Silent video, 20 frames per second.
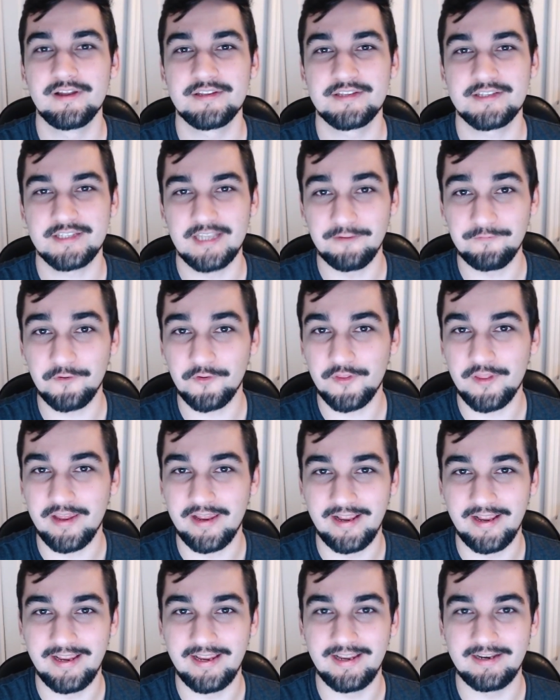severed the
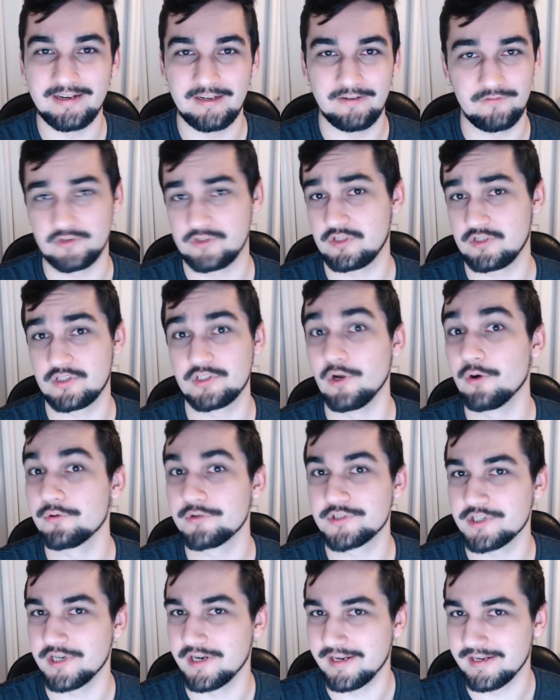hand of a
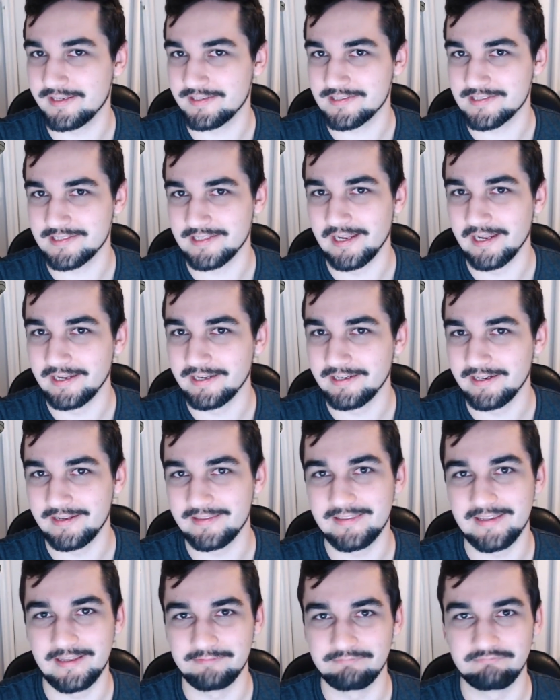stone giant, say,
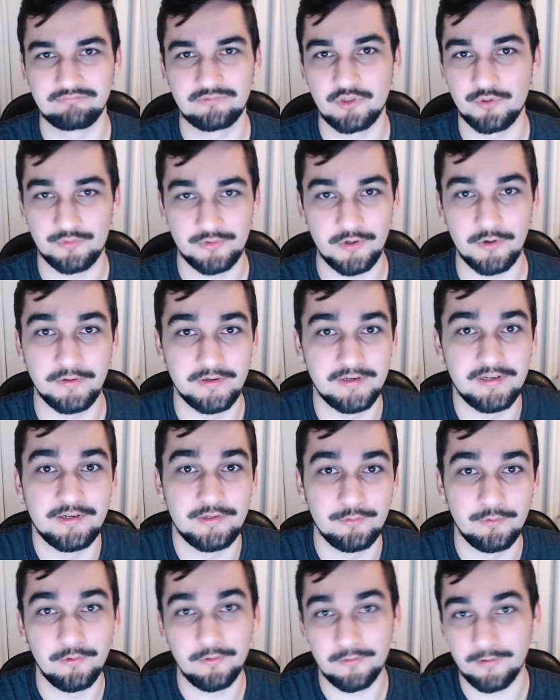and then turned it
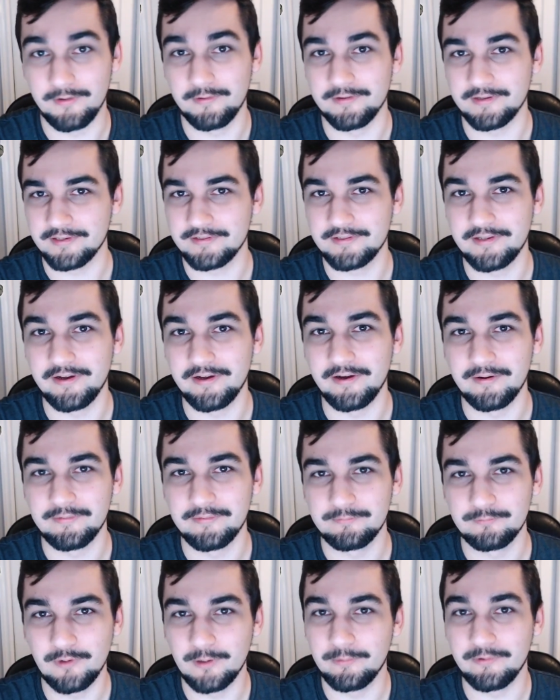into a crawling claw,
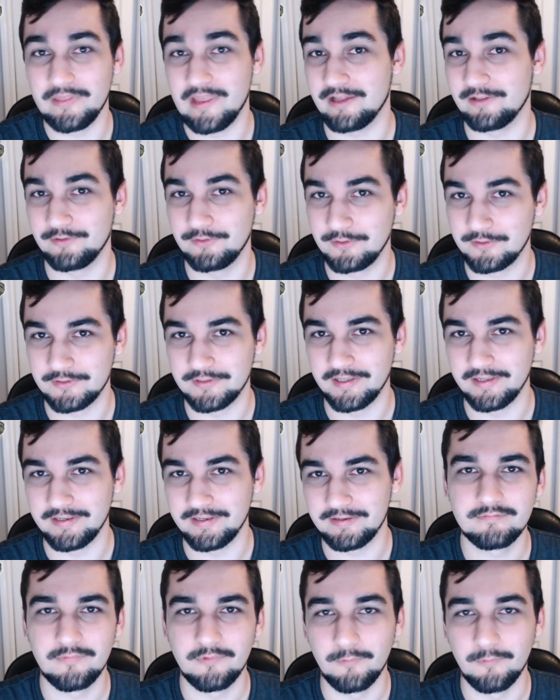what would that look
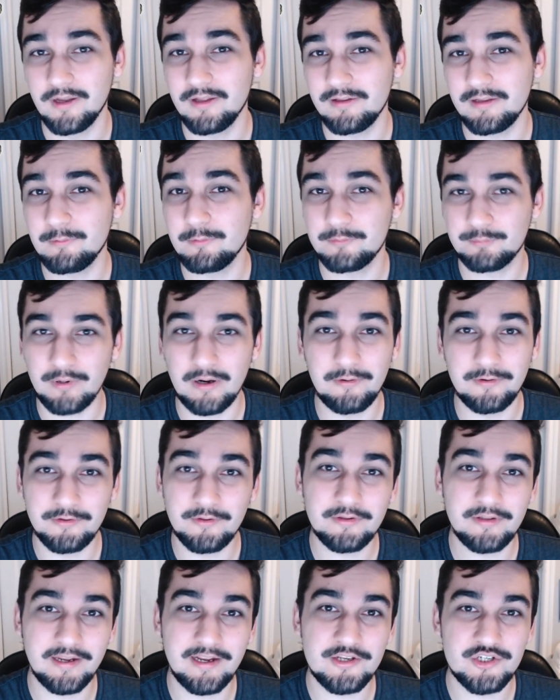like? Well, it would probably
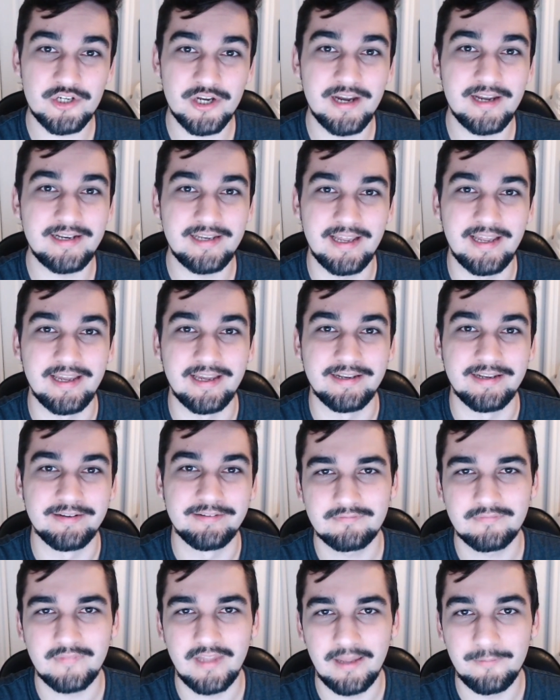look like a giant hand.